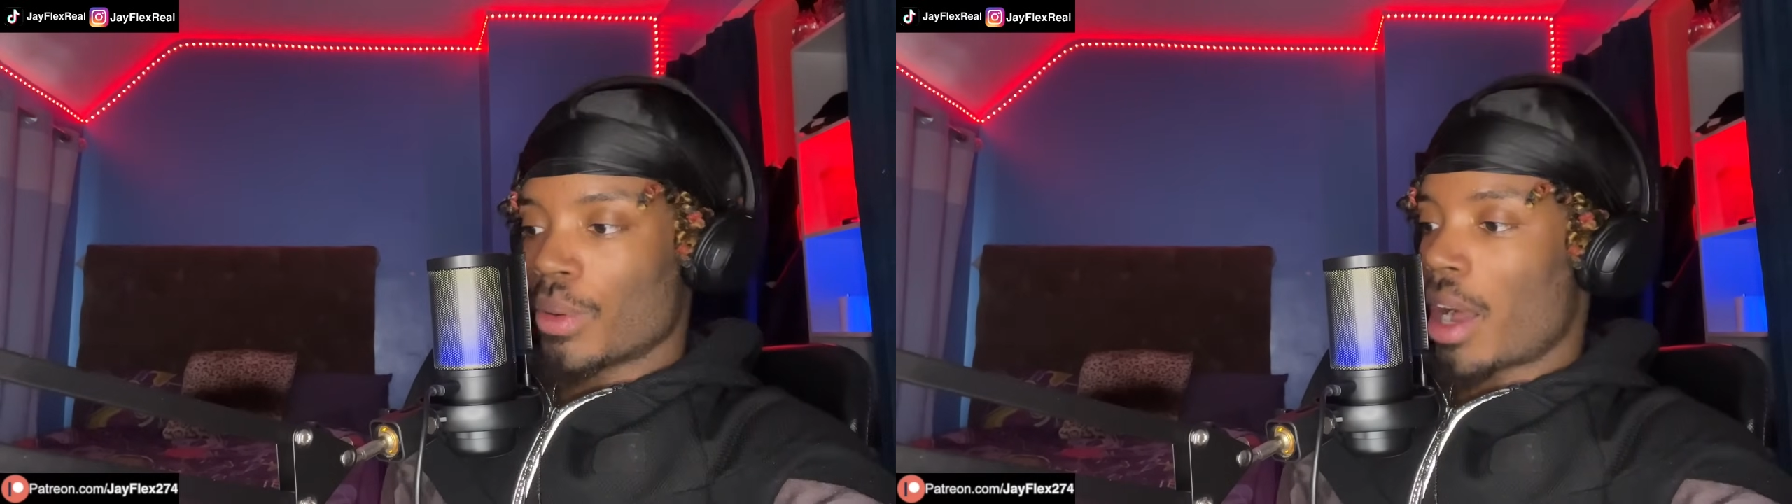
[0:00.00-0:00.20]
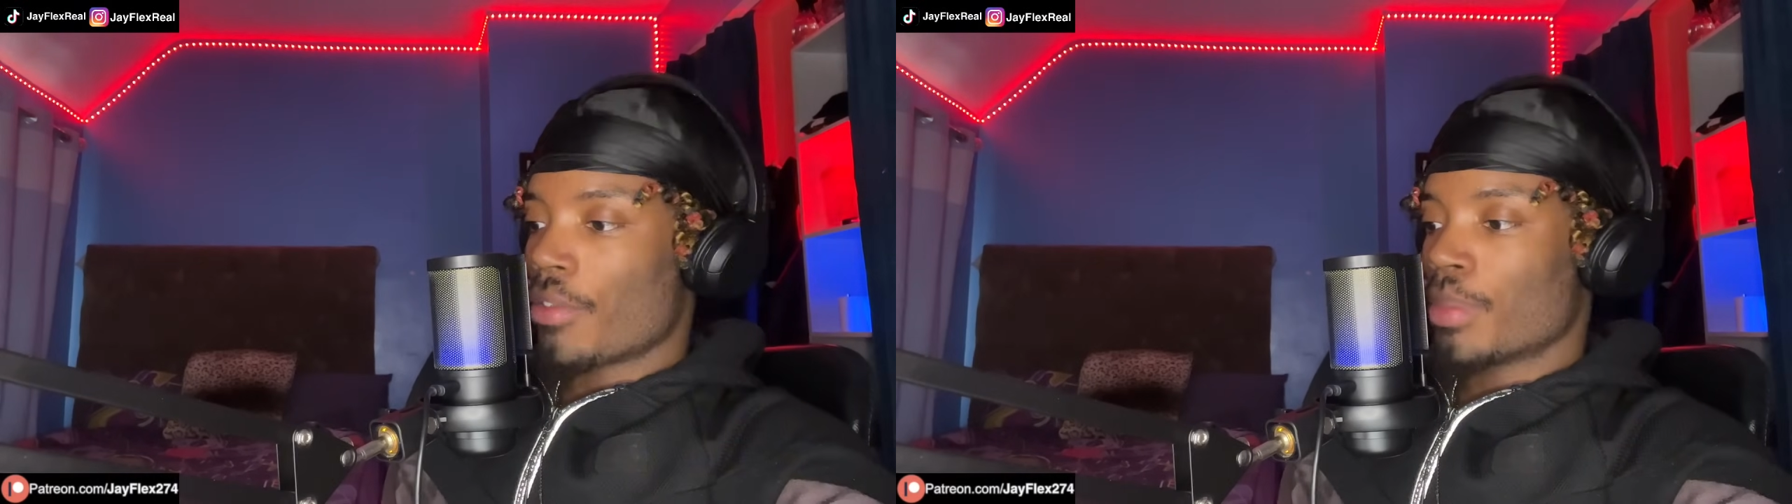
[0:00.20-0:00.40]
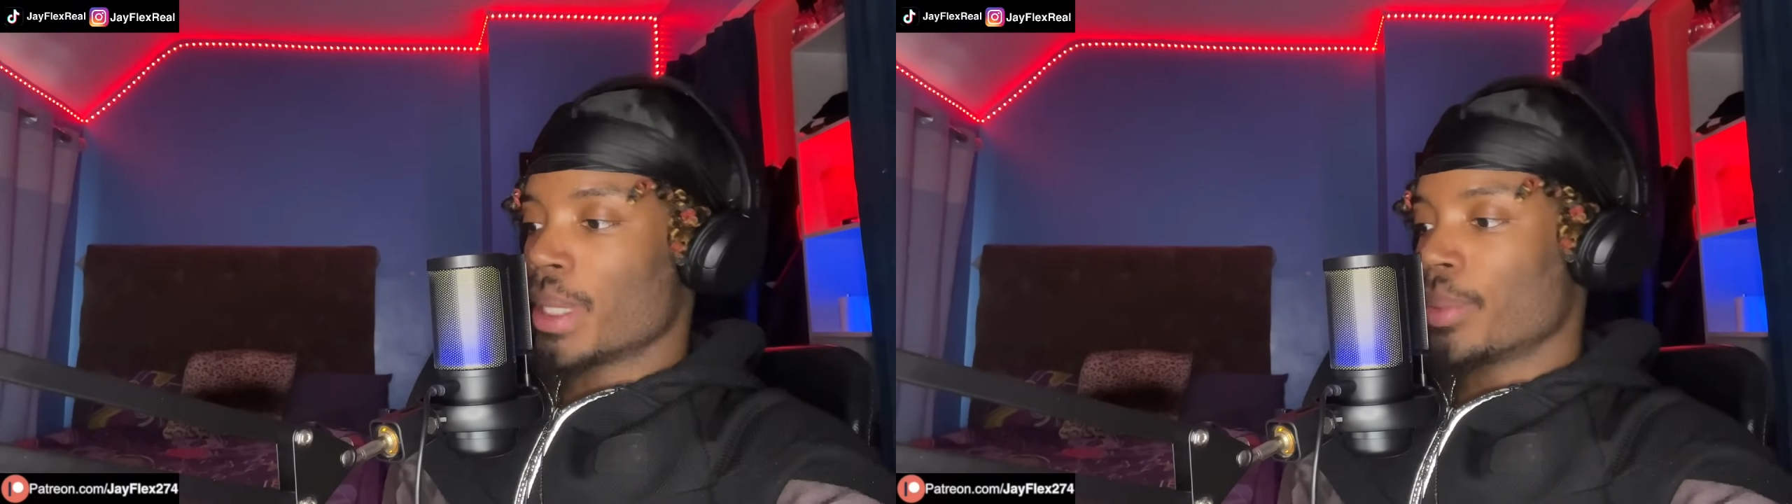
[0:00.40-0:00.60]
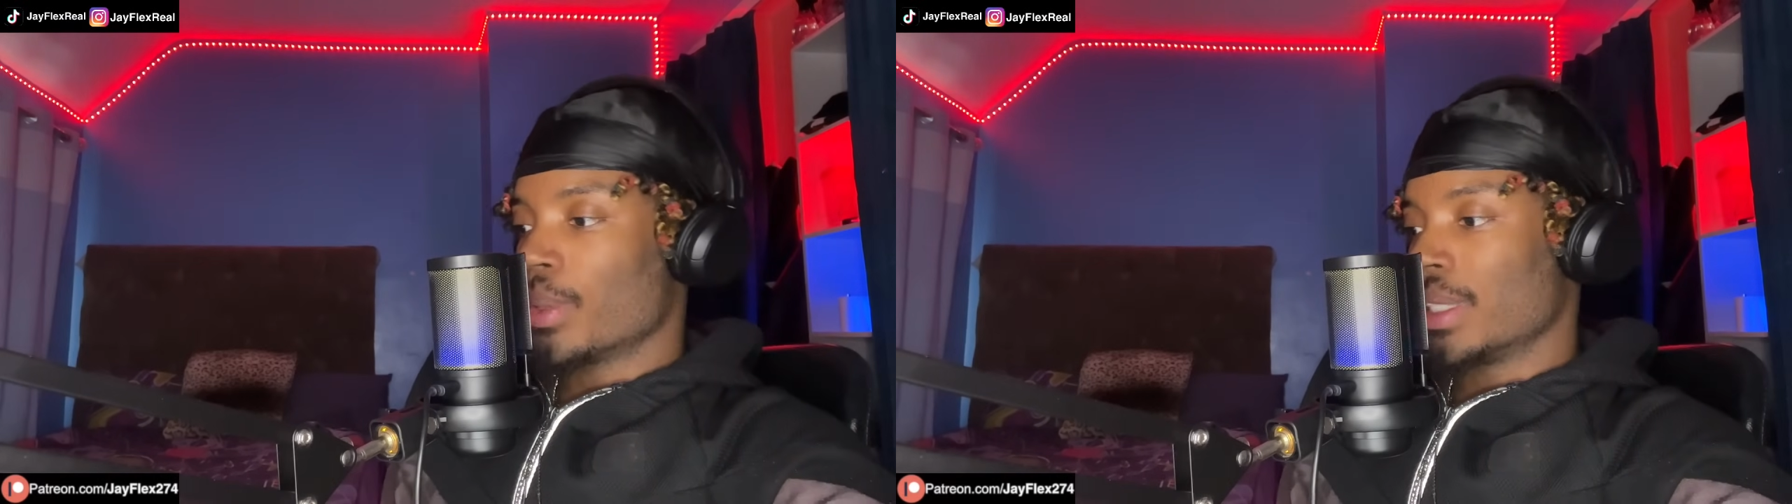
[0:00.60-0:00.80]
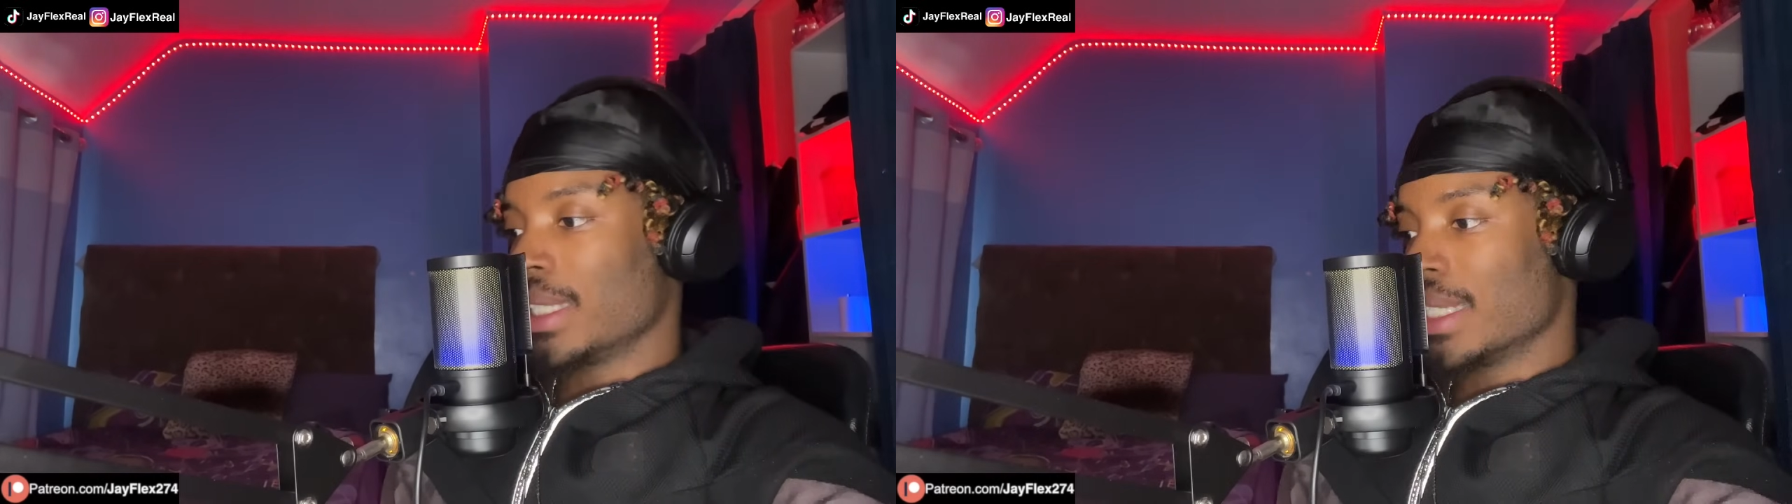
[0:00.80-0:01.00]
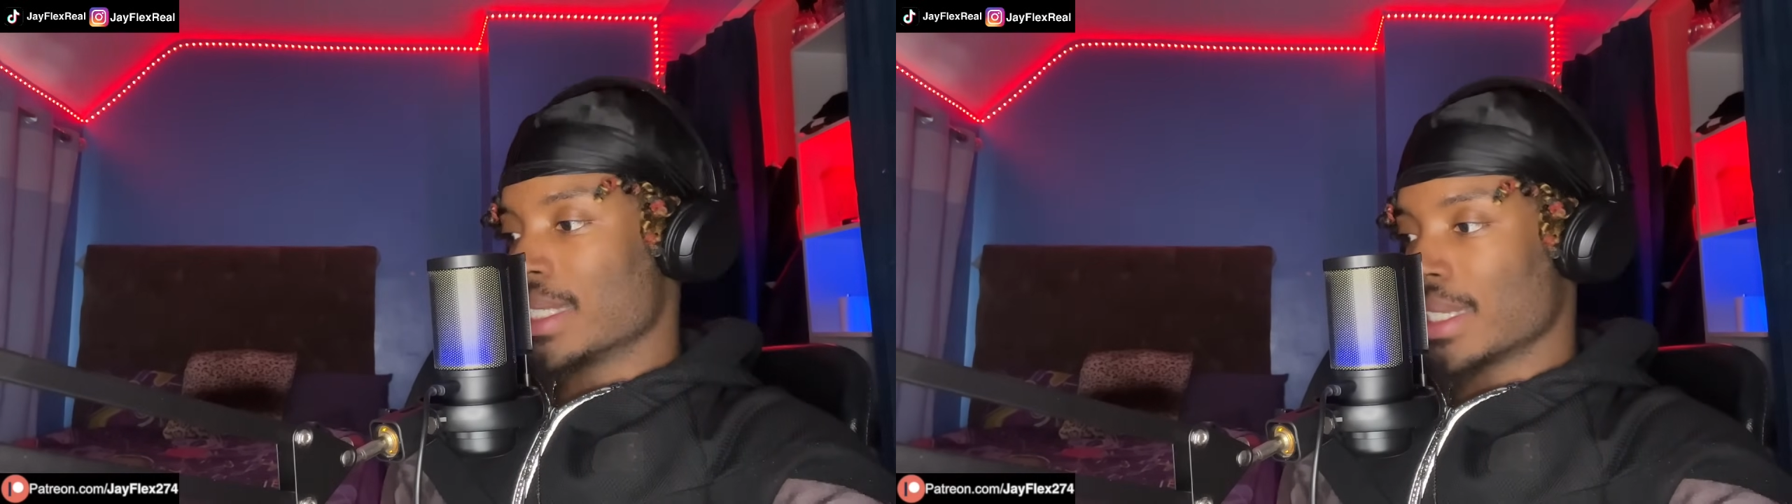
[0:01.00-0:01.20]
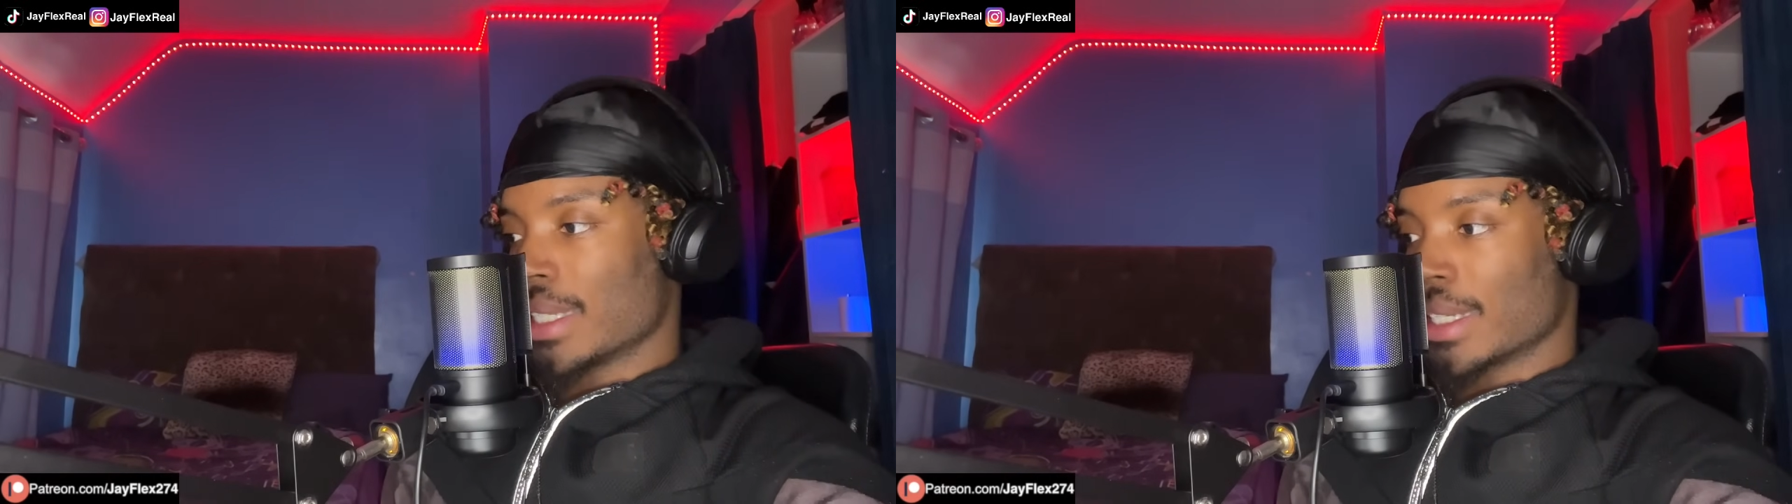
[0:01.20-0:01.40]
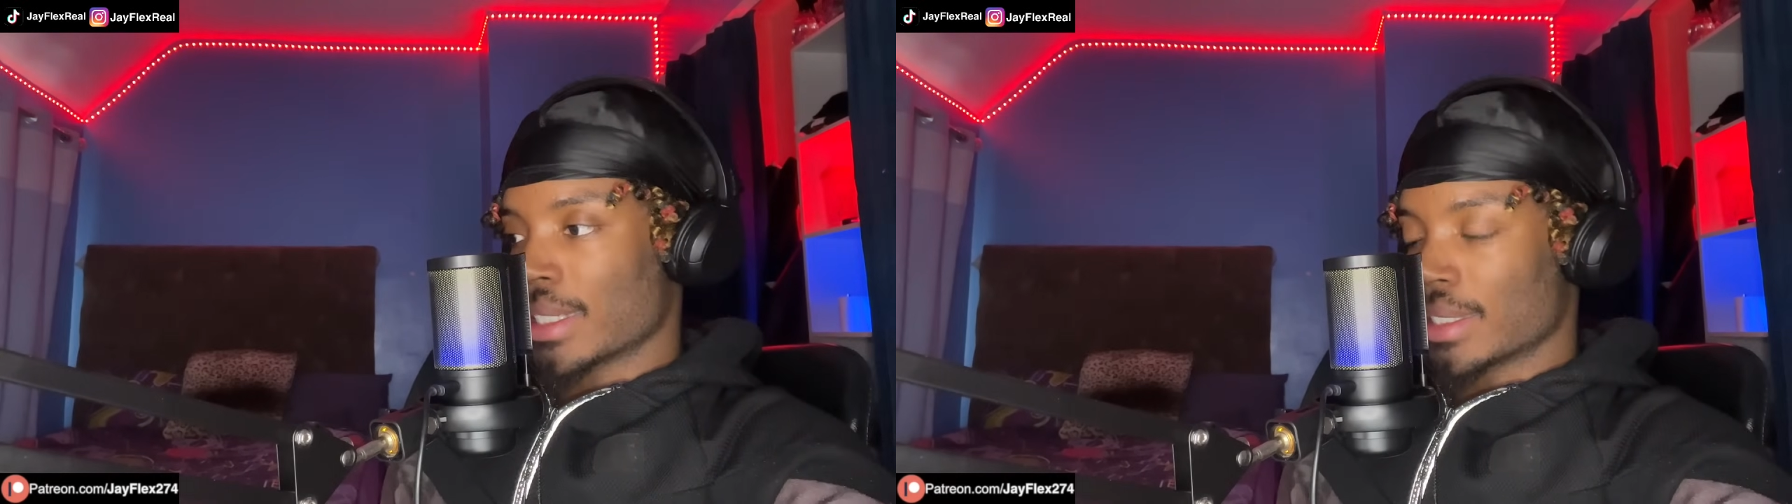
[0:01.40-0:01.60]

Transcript: other people on the internet